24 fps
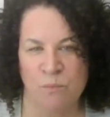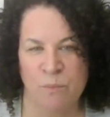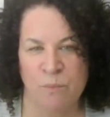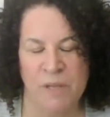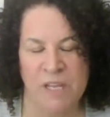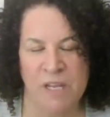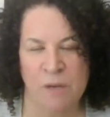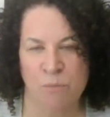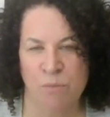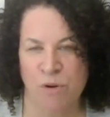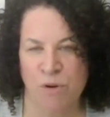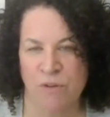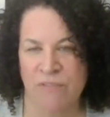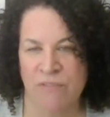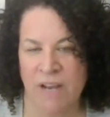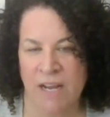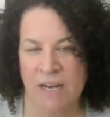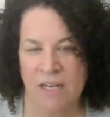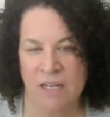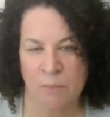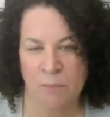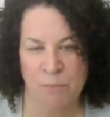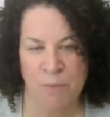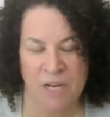being
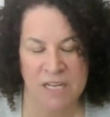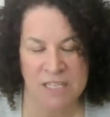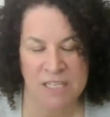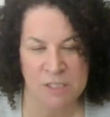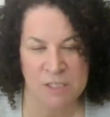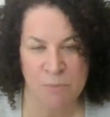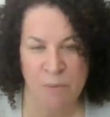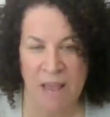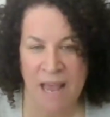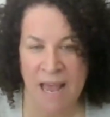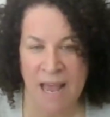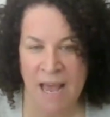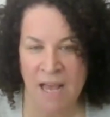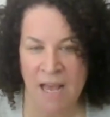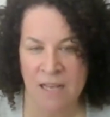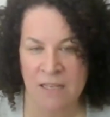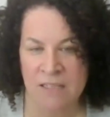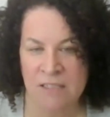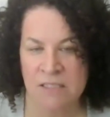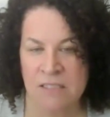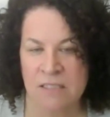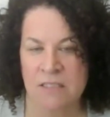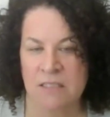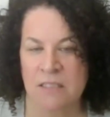provided a bus
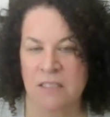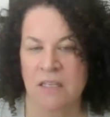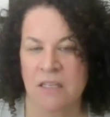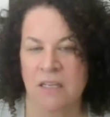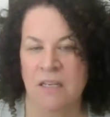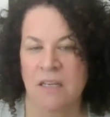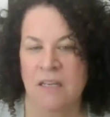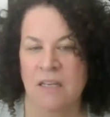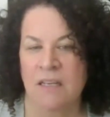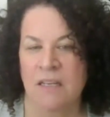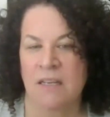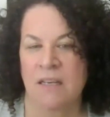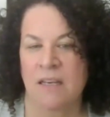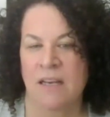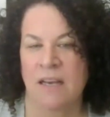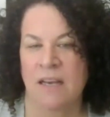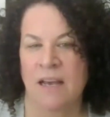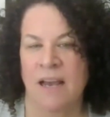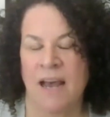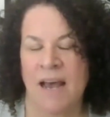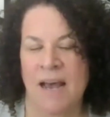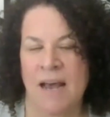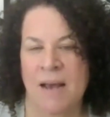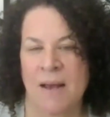pass.
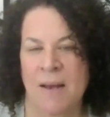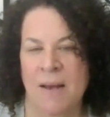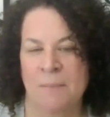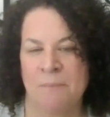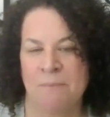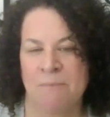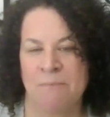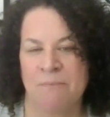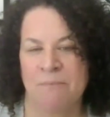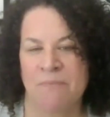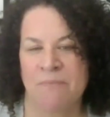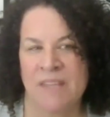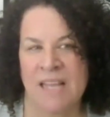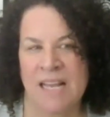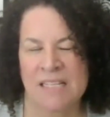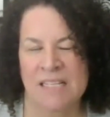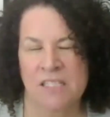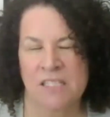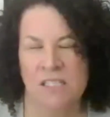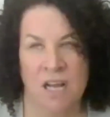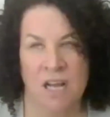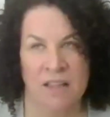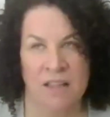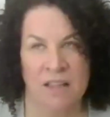
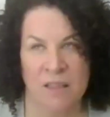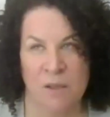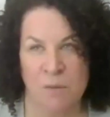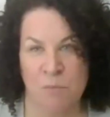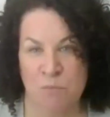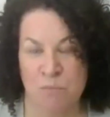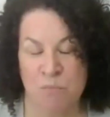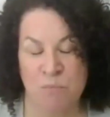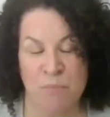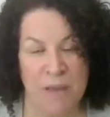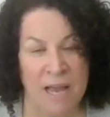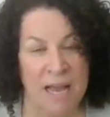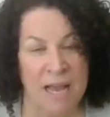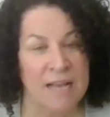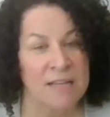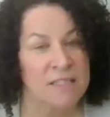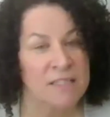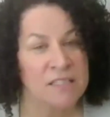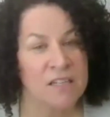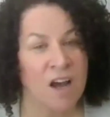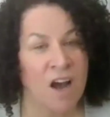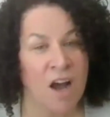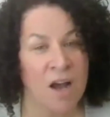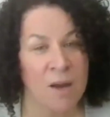That's not the
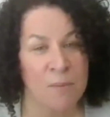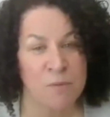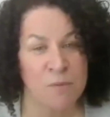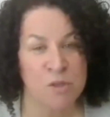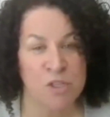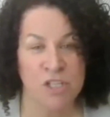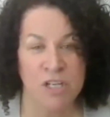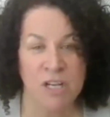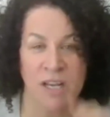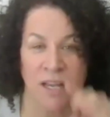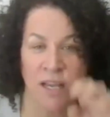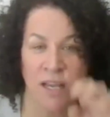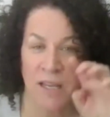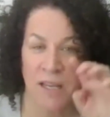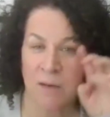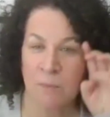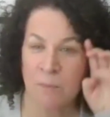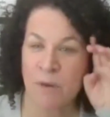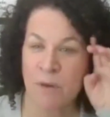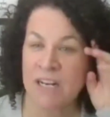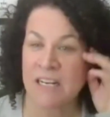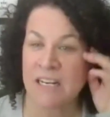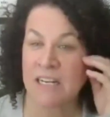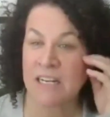best option,
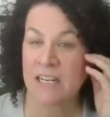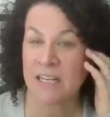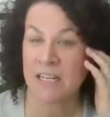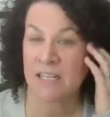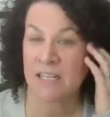but it